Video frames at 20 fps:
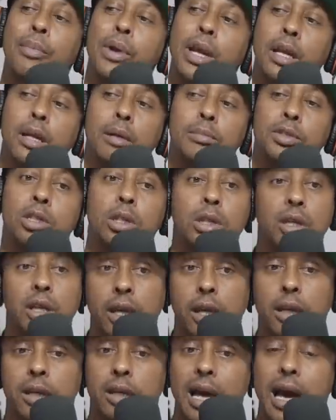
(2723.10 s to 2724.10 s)
bringing up Suge
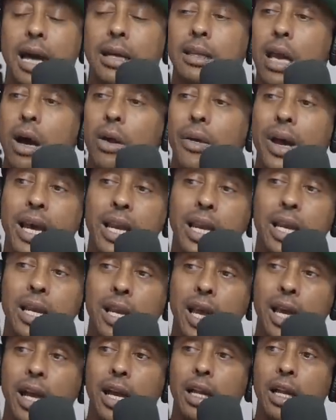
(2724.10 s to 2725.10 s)
getting knocked out? Hey, any
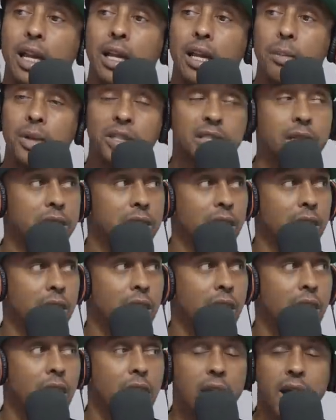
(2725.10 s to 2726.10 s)
man, nigga, you keep highlighting that
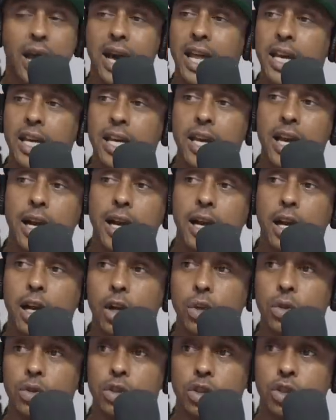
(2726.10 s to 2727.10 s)
shit. Any nigga can
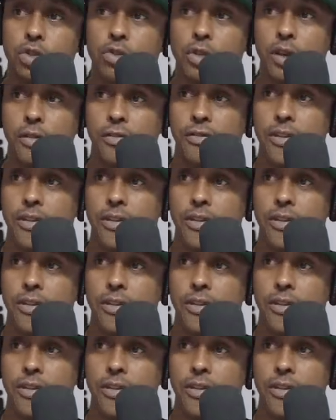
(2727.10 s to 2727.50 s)
lose a street